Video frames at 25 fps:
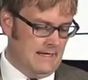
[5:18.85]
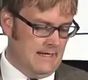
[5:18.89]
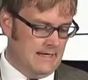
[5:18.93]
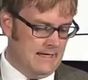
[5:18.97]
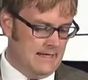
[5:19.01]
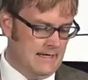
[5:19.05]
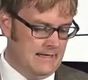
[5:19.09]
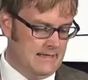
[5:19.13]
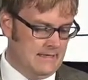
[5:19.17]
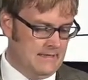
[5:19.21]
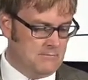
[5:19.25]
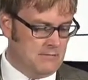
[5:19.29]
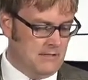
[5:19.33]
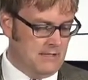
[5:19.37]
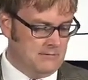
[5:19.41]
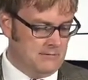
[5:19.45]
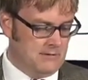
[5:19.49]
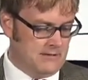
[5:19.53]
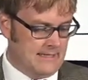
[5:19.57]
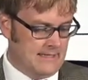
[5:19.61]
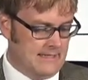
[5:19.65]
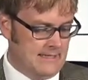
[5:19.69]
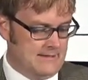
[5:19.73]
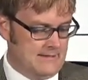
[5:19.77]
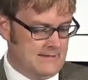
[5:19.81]
uh, in
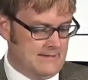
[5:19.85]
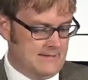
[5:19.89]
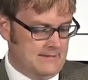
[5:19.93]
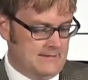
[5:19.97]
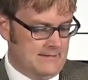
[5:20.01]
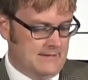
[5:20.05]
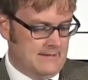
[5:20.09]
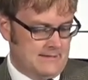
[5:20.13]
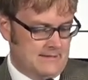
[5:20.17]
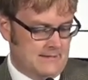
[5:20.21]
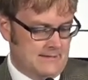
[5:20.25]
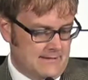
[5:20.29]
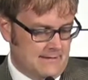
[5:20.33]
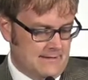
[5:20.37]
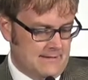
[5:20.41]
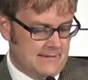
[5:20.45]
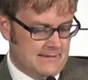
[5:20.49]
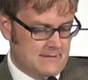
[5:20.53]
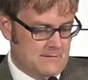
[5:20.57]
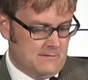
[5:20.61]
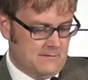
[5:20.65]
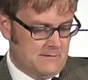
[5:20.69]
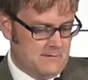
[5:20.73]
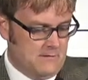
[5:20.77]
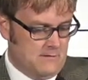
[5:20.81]
publications such as the
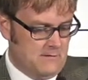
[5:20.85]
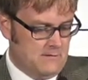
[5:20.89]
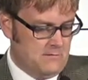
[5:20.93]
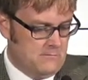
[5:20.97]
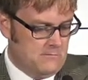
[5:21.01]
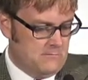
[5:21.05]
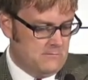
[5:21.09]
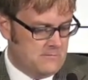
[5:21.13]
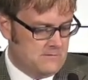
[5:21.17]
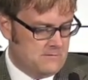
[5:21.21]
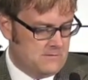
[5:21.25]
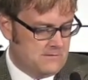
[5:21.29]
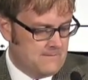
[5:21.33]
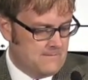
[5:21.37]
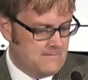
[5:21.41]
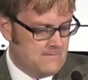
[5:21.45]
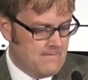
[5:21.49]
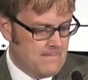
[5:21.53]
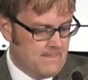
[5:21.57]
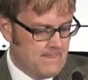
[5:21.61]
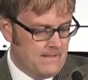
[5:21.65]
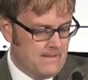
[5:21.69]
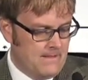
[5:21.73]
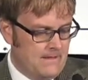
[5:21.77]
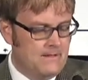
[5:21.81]
Deseret News.
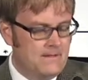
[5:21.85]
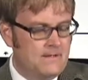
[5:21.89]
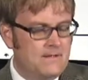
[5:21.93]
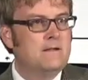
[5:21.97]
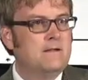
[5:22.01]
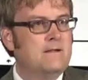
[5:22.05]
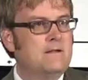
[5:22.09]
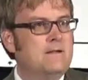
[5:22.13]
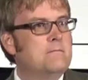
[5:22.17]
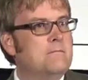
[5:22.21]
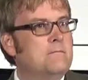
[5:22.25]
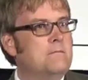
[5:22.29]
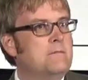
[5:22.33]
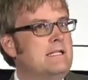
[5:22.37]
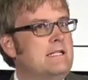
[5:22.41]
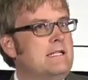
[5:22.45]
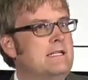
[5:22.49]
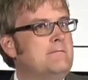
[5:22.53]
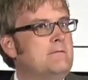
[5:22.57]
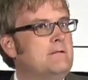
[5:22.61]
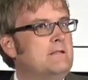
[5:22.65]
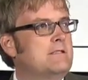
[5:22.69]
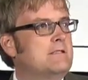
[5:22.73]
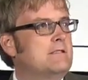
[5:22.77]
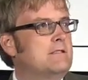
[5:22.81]
But
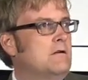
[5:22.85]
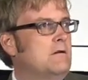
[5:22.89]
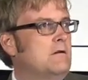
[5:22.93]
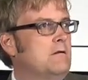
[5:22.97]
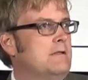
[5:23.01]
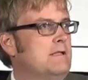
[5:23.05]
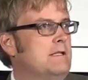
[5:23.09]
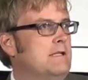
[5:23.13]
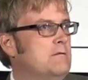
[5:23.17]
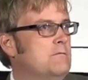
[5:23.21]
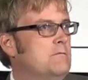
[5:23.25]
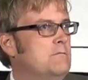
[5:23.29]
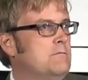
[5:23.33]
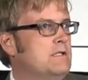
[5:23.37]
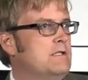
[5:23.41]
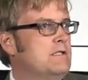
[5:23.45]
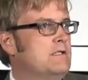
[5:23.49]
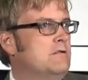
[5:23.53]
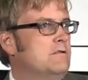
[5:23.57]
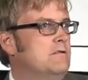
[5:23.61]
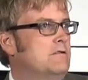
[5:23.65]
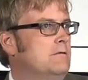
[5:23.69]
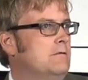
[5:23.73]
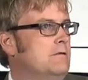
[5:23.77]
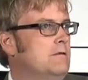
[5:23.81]
even so, the
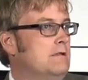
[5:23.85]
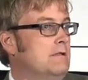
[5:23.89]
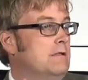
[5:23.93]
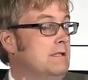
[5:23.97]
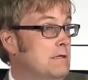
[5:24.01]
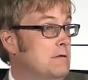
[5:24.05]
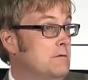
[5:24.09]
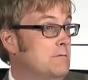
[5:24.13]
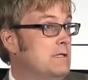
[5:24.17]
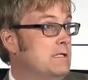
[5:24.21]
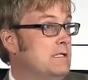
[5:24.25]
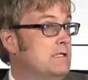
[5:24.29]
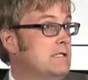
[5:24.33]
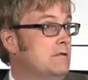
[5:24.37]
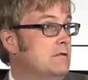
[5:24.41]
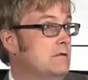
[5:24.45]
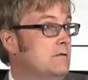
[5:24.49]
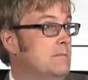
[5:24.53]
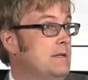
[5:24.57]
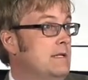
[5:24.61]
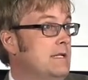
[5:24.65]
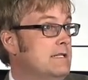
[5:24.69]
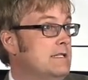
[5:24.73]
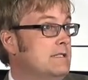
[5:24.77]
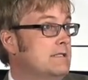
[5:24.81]
original, the original
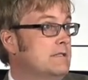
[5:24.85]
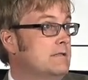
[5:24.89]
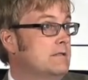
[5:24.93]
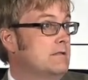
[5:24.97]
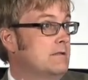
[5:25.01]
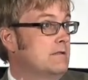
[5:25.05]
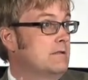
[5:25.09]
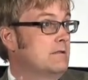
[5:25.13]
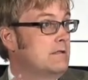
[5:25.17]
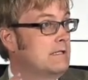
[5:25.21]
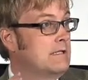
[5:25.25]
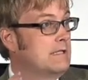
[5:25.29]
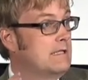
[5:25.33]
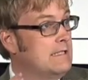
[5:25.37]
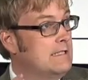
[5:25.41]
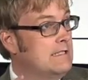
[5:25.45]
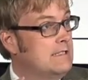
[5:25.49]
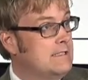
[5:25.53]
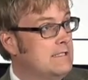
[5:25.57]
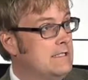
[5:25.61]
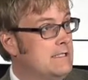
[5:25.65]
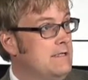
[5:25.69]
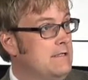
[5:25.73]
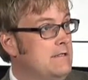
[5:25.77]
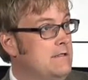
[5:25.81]
minutes
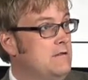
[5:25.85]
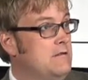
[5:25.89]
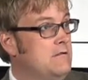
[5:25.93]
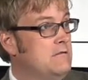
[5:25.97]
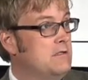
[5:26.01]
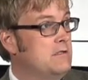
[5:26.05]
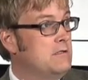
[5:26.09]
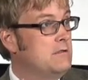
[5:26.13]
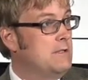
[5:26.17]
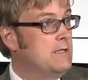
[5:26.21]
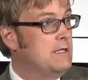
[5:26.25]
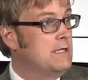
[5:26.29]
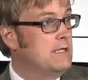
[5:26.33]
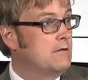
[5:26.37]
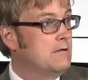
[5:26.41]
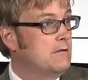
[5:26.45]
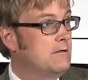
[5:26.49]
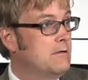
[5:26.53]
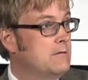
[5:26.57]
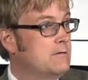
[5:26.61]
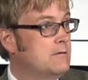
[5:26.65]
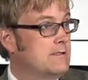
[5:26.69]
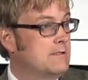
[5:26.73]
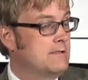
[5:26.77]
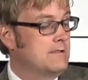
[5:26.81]
continued to be
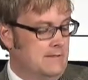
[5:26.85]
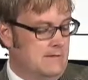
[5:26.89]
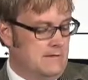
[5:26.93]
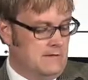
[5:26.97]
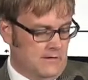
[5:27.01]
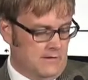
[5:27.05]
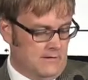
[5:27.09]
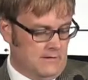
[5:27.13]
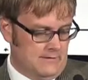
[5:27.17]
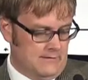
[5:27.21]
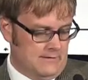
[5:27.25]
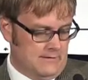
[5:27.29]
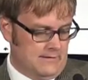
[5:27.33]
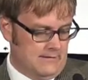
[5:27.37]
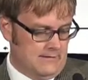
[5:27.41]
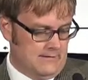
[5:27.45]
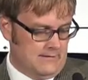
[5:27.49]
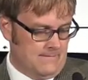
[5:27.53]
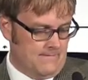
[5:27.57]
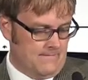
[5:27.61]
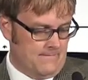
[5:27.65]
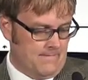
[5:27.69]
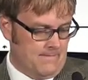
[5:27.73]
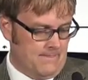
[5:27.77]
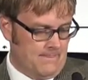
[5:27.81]
closely guarded.
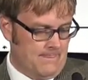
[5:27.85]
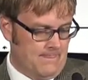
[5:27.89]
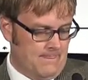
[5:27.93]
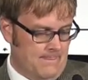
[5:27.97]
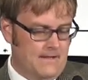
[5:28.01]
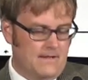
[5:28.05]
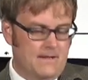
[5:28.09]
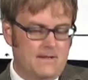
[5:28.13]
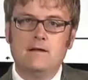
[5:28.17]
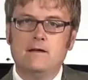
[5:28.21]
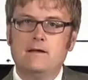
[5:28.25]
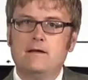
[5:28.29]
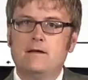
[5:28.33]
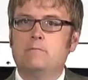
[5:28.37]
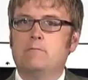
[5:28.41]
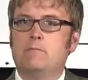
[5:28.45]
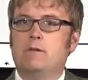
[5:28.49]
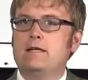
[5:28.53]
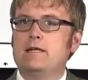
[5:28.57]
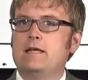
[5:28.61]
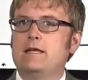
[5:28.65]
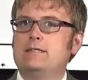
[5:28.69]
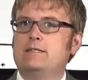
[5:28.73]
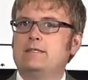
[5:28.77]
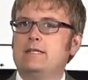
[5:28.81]
By
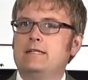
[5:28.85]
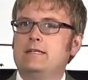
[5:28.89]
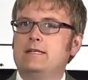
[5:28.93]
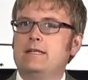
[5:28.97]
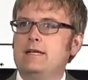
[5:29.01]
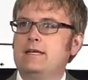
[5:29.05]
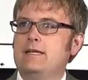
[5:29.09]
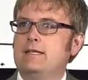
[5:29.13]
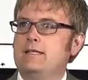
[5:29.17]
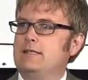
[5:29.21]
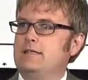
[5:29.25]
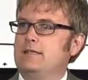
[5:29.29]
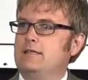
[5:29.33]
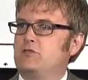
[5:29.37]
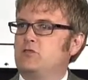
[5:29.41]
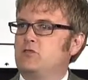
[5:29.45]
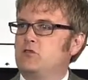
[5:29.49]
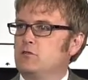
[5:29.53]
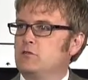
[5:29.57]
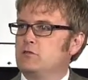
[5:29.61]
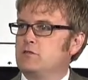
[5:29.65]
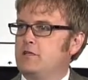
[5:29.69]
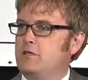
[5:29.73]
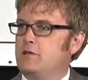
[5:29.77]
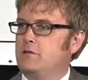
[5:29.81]
1880,
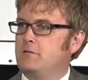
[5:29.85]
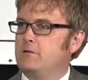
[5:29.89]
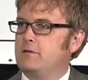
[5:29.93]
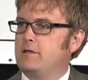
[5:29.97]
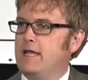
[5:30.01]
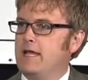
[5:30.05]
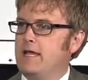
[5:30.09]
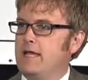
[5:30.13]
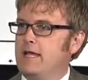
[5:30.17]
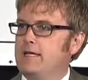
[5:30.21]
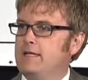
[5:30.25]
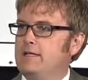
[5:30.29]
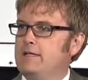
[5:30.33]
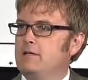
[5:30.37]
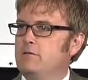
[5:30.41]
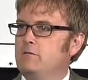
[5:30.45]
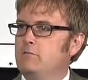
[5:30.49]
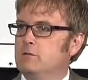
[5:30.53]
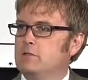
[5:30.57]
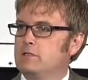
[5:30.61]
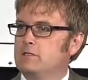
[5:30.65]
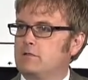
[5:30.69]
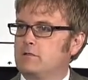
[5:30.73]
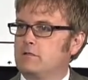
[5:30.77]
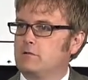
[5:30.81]
George Q. Cannon
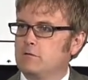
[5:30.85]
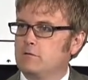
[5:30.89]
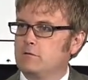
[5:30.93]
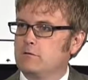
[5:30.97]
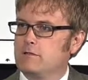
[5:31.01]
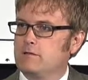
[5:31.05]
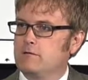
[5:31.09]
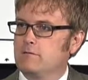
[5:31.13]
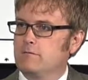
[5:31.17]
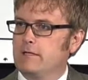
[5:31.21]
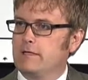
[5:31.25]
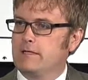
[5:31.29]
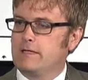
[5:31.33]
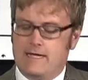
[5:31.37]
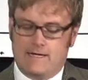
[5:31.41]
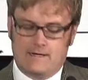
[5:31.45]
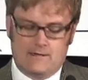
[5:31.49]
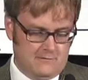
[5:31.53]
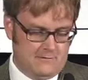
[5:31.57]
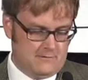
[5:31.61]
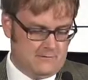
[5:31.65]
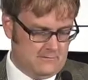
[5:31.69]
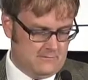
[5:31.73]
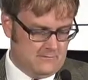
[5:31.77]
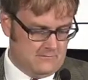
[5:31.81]
was clerk of the
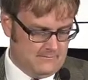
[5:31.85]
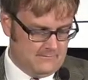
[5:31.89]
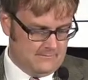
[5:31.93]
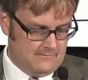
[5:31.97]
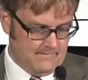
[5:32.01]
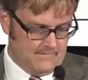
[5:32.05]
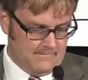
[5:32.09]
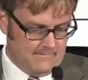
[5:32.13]
council.